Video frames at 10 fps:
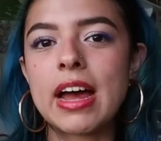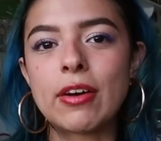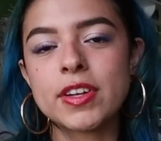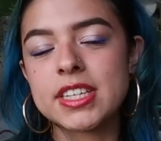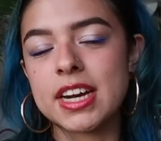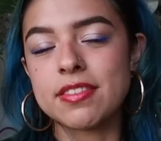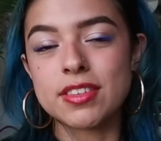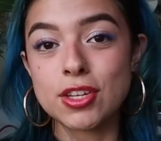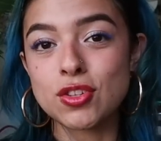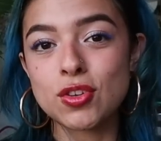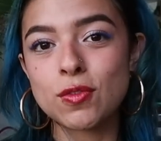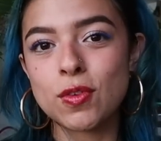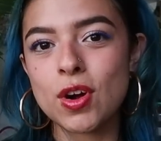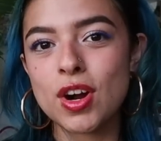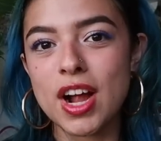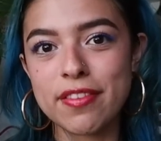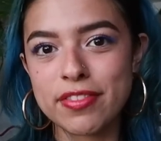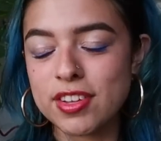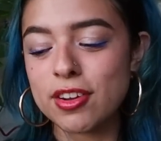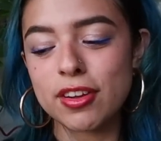outfits that i've seen so far i've
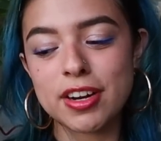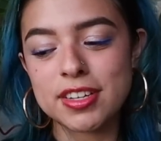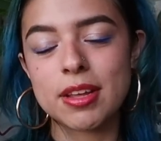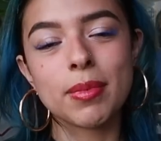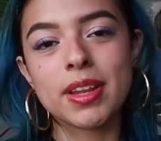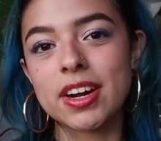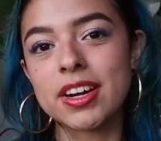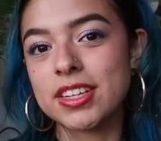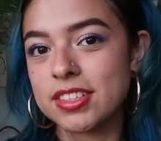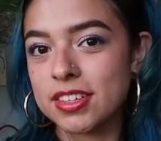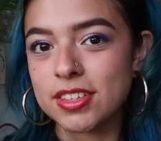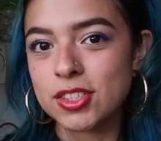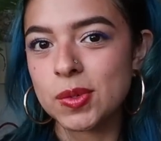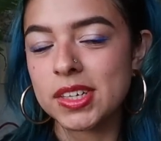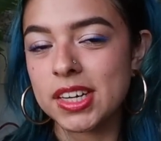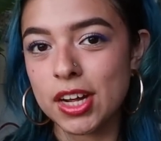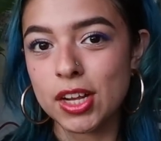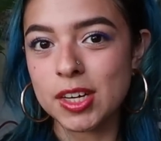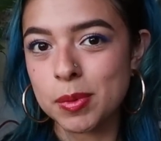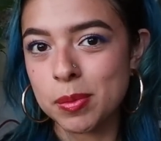seen a lot of similarities to this one like a
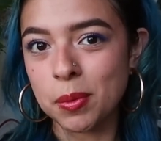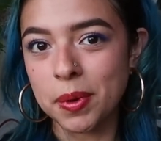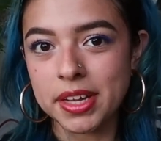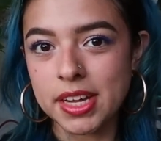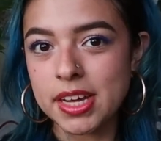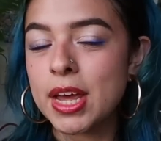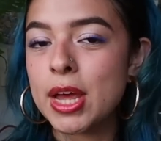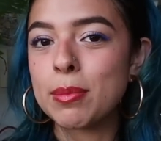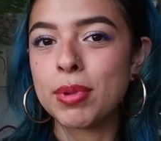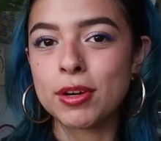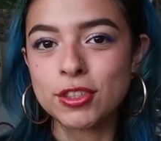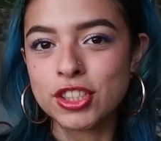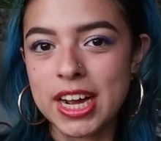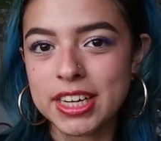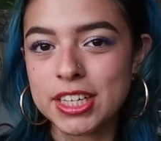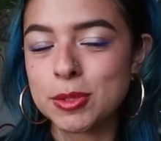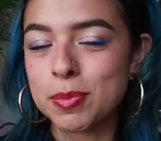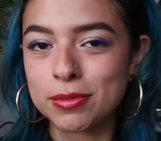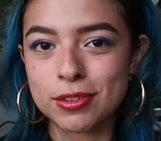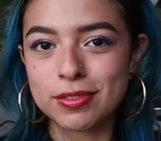lot of people wearing like puffer jackets
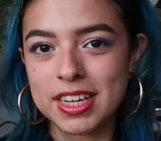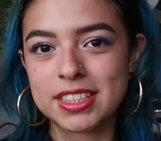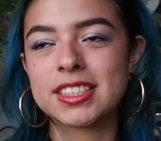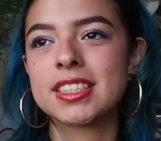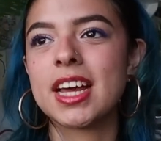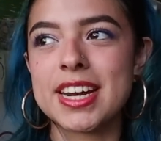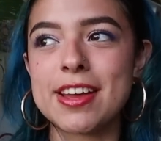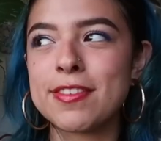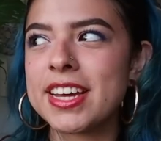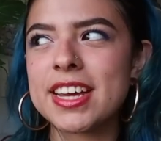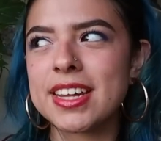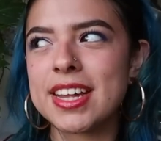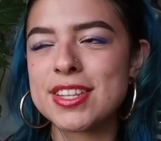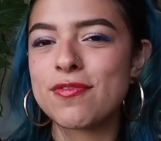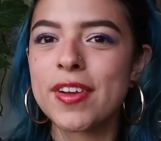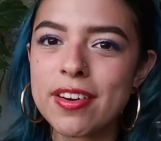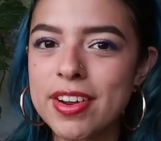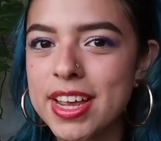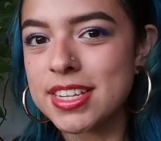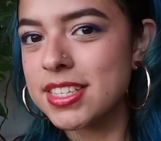puffer vests and i feel like it, it's
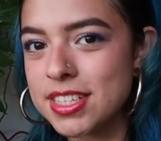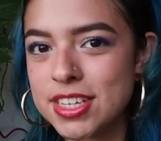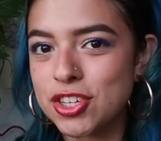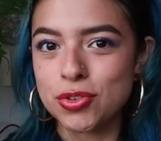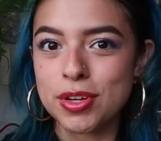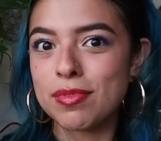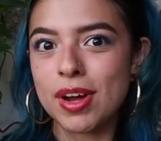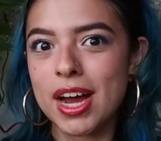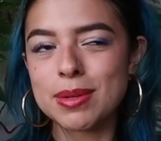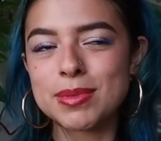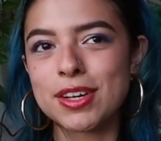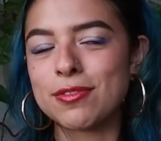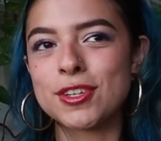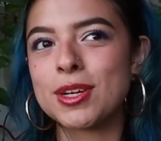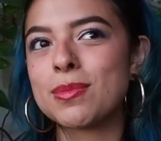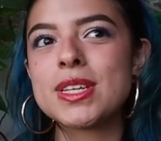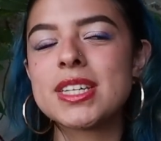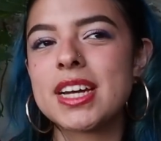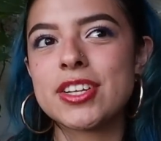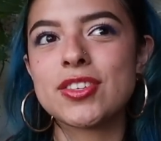very nct dream vibes like for some reason i